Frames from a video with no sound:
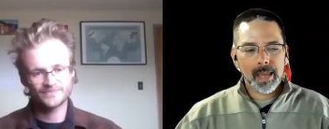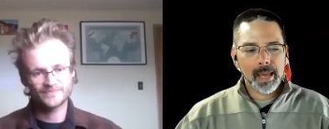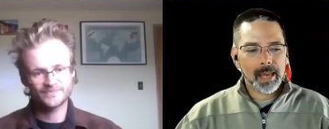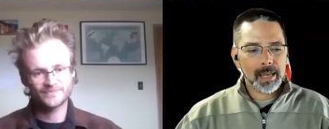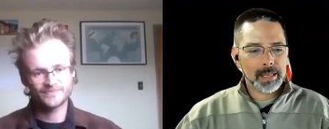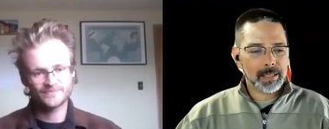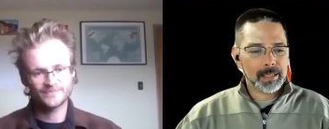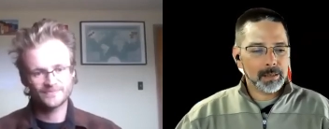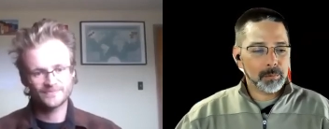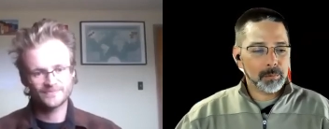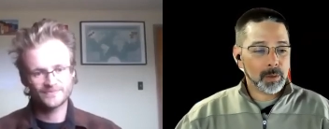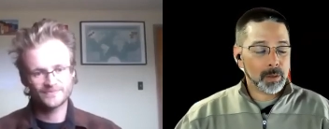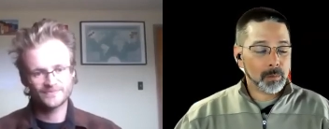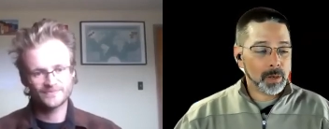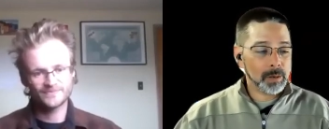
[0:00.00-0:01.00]
Speaker 1: Excellent.
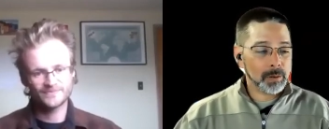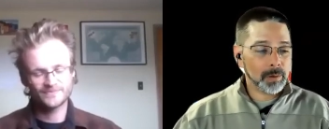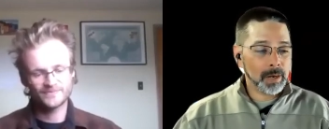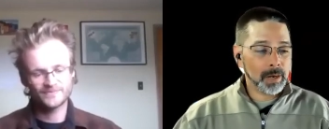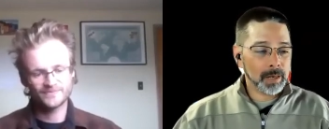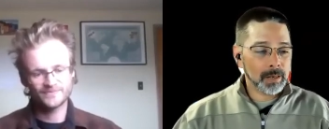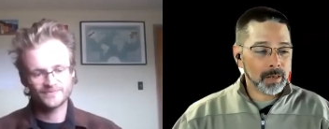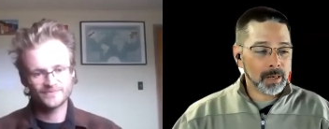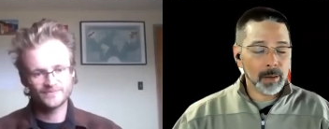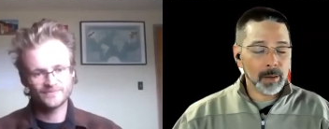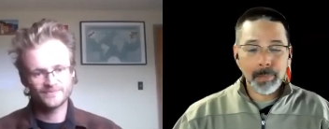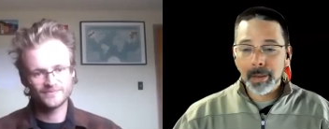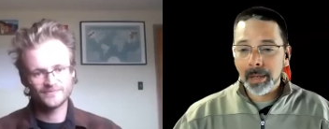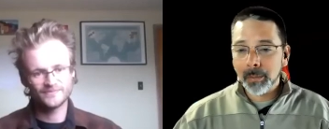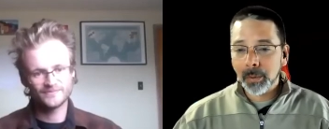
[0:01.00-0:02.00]
Well, what great
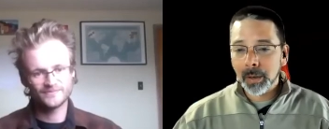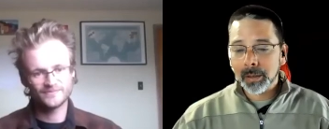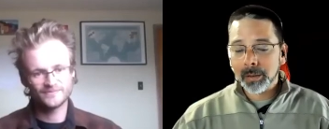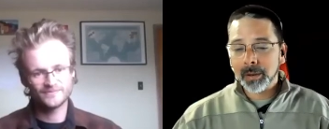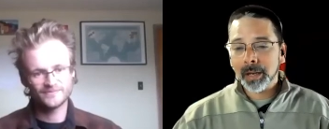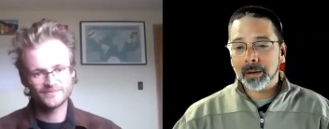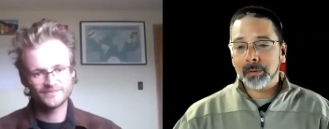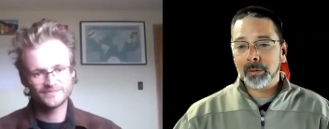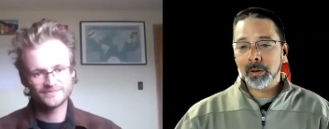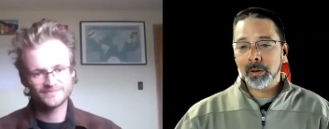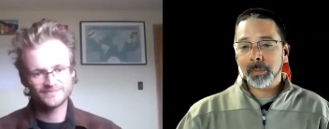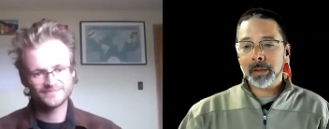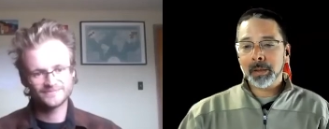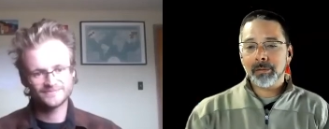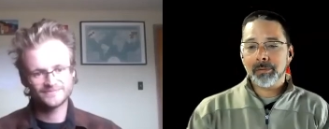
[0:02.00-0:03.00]
company, what great
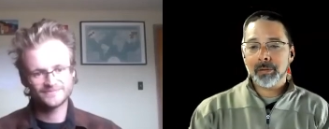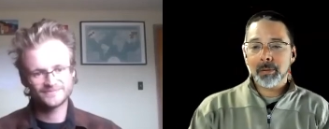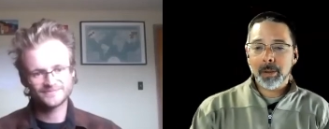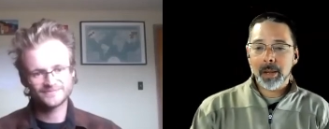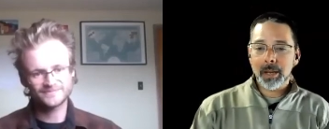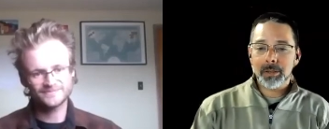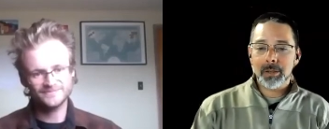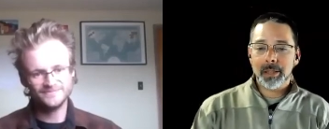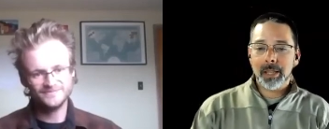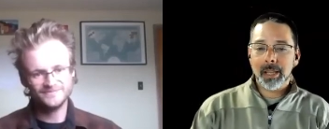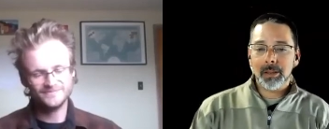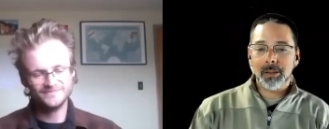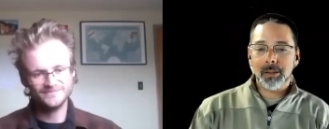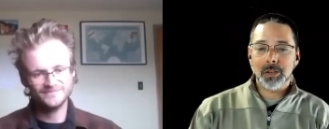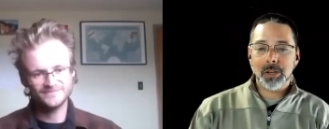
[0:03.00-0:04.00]
group and information.
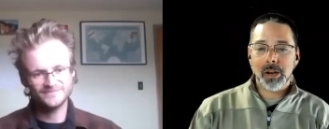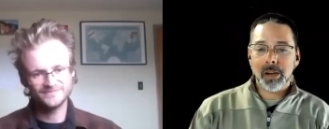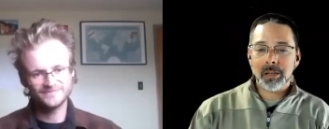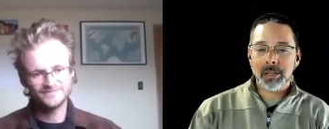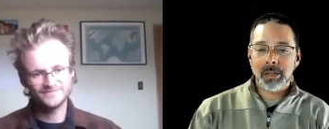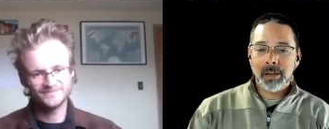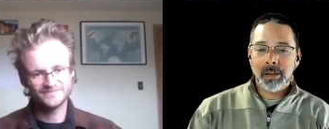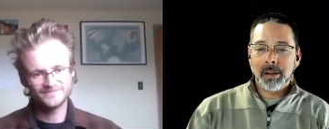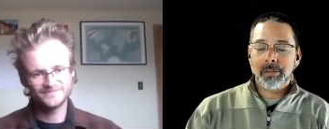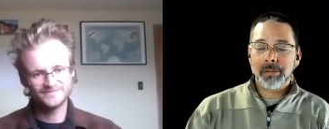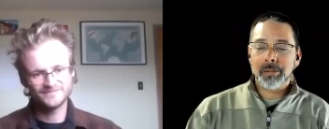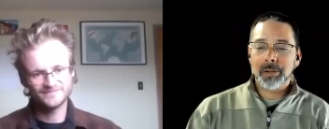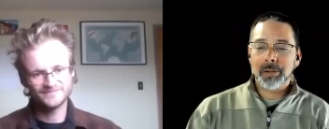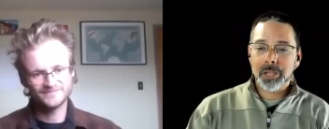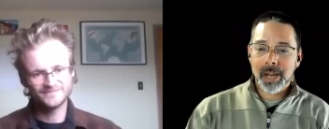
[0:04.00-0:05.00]
Thank you, Josh,
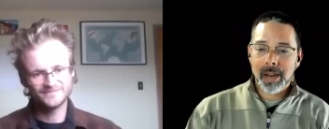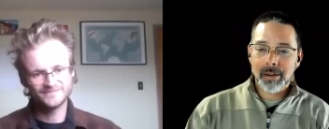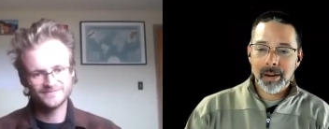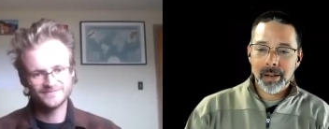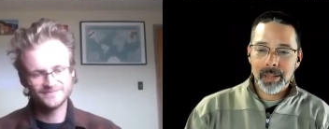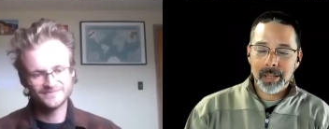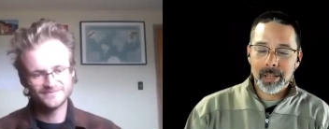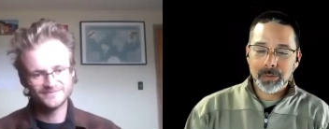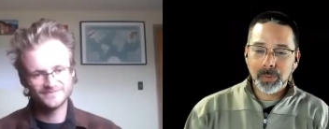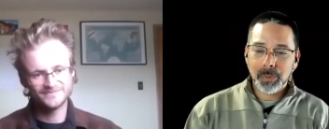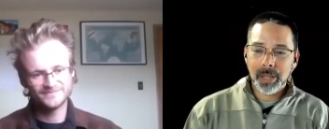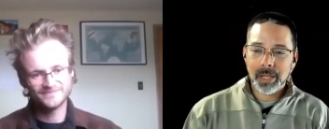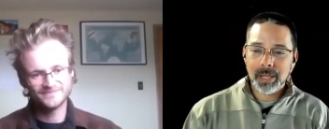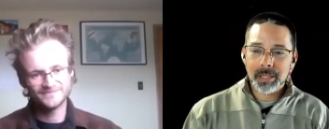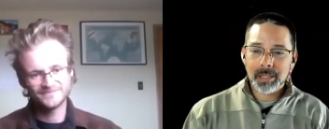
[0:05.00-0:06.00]
for sharing this
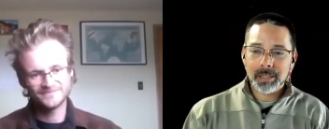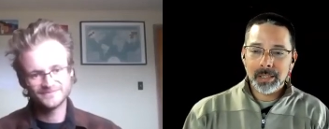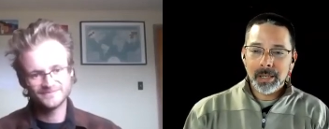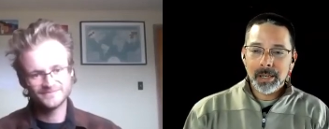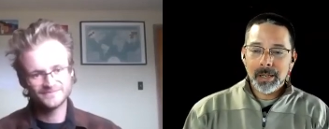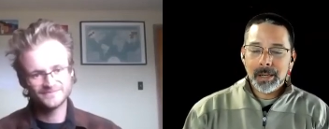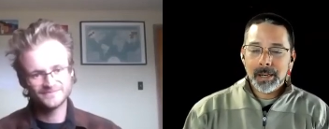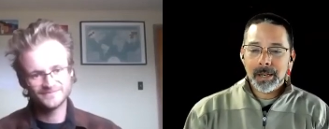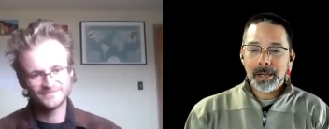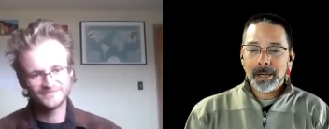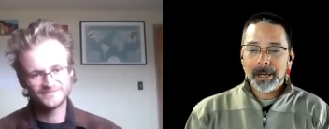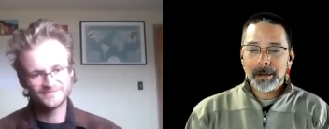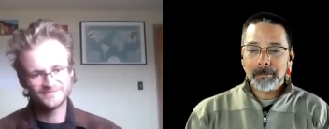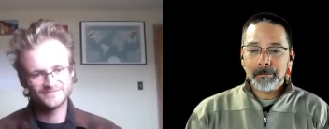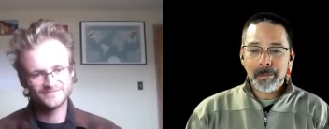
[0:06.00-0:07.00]
with us.
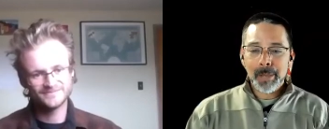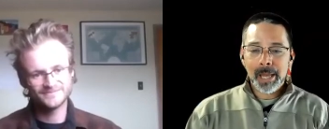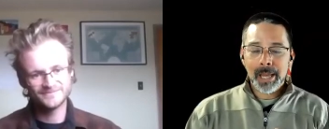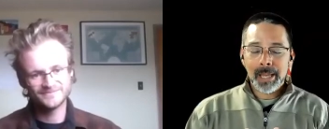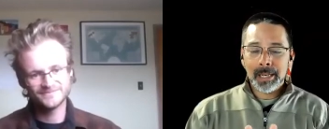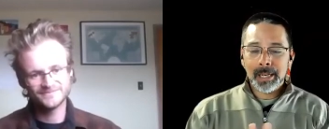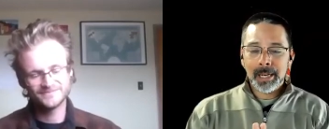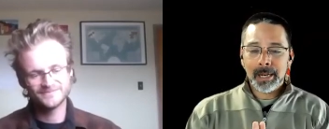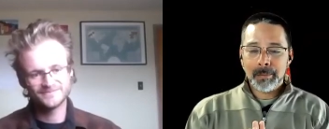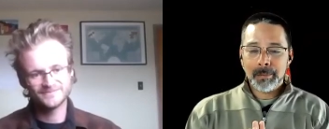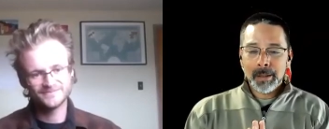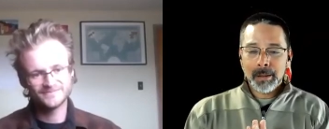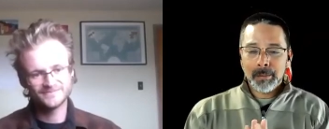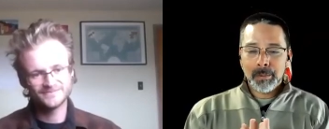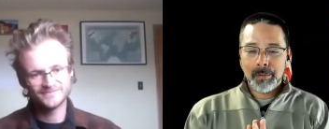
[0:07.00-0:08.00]
Um, and uh,
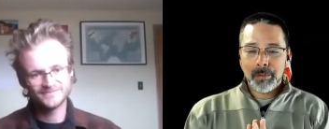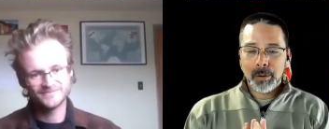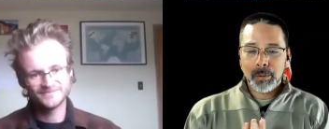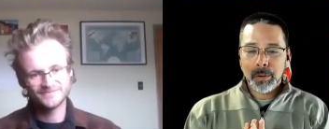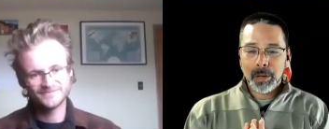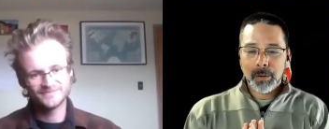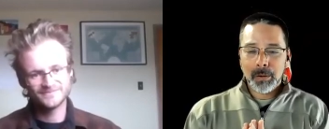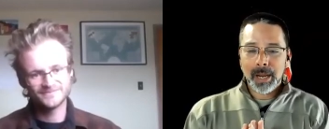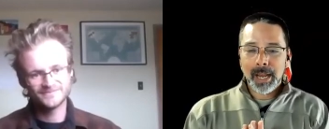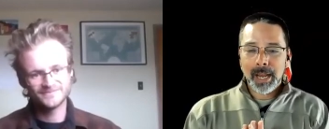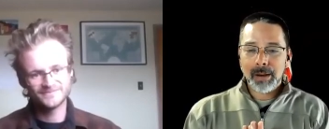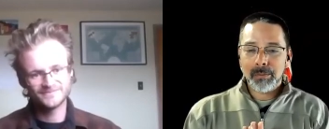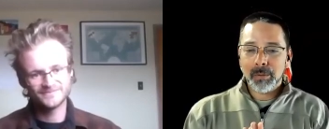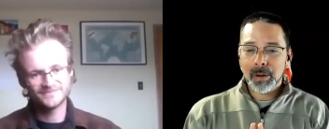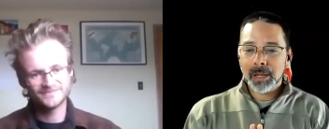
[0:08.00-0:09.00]
before we go, I
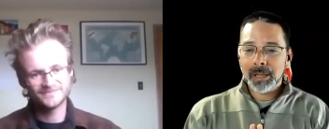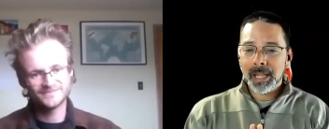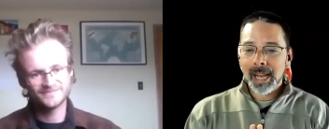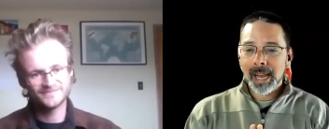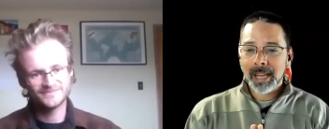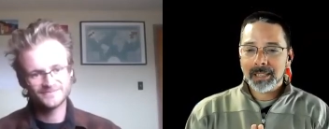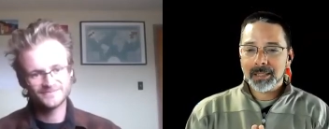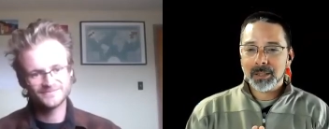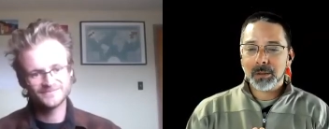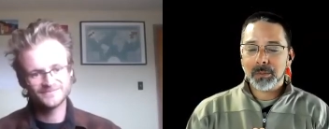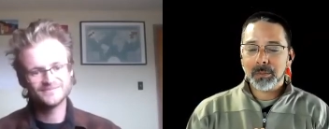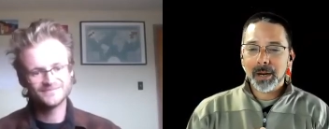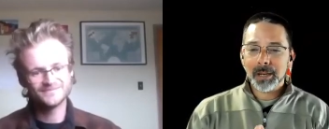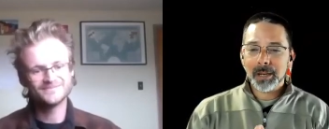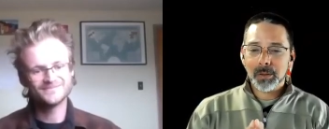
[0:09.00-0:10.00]
have one last
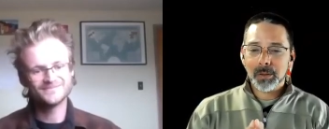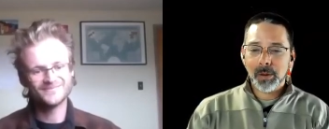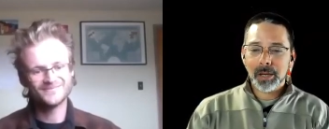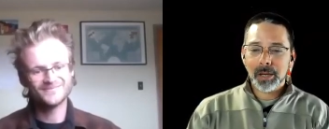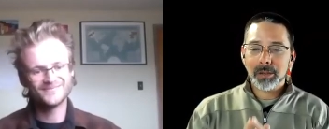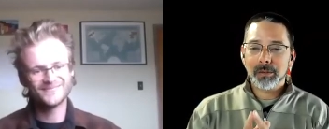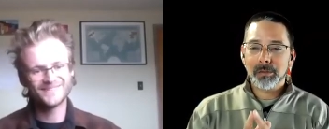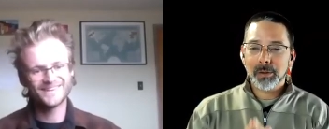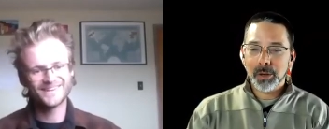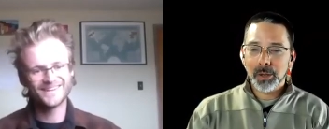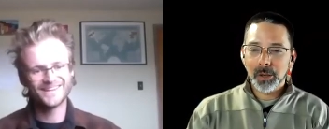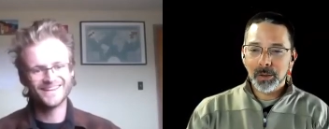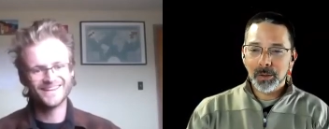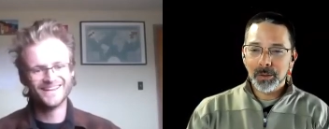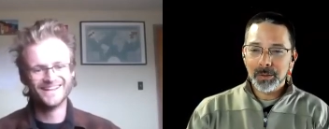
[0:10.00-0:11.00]
surprise question for
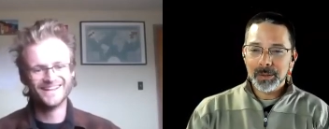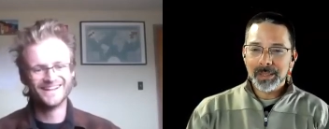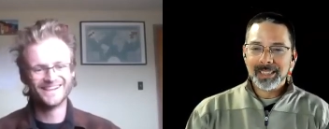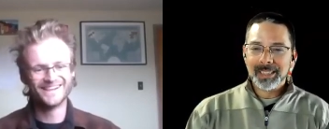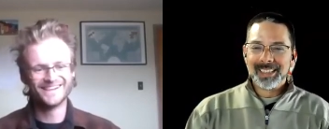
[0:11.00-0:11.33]
you.